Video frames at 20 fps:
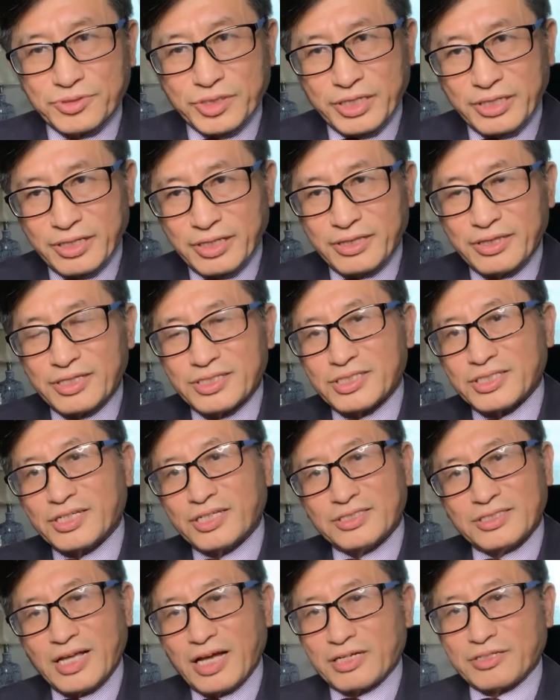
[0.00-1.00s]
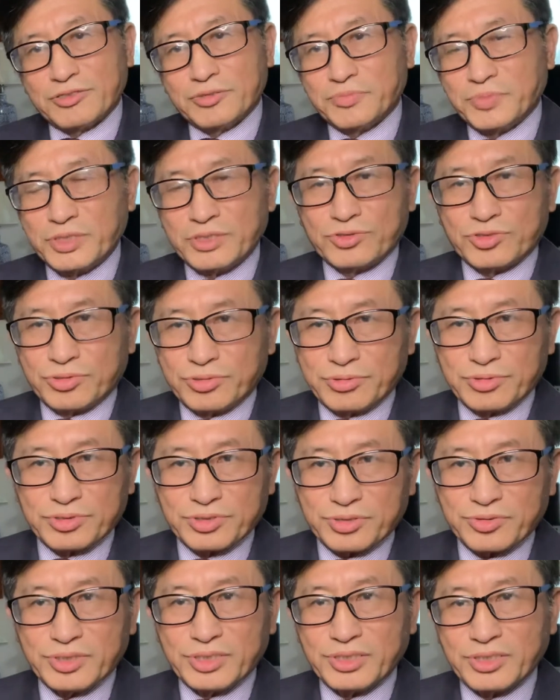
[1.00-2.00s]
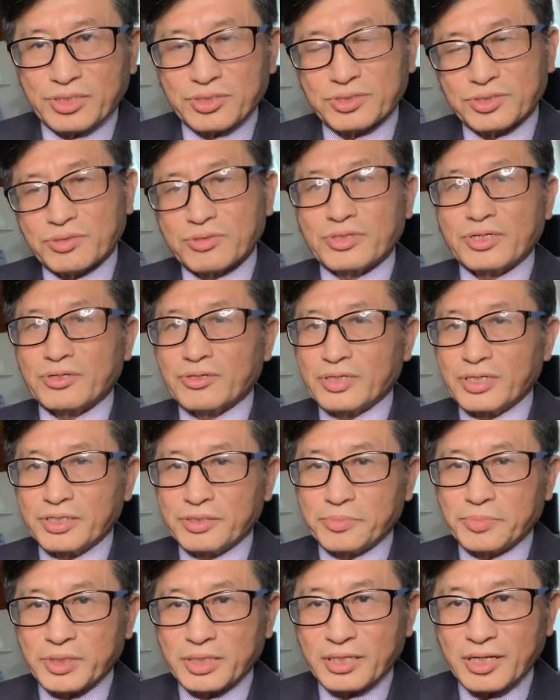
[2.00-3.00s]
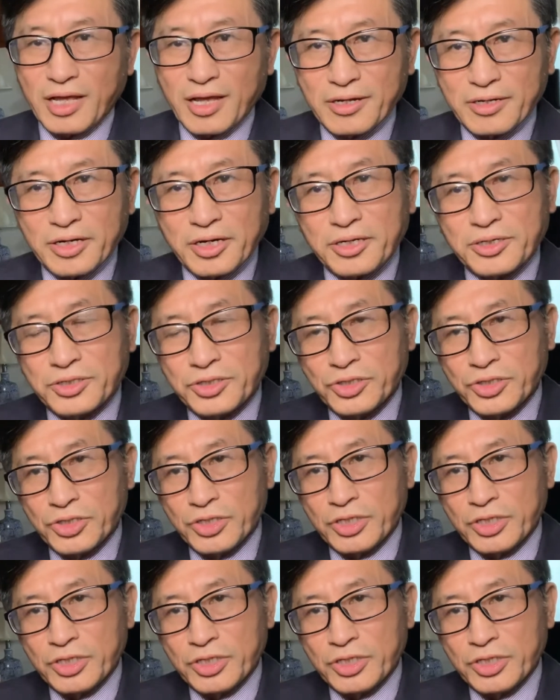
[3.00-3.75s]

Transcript: And in this case, that could be 2 or 3 years or a little bit longer.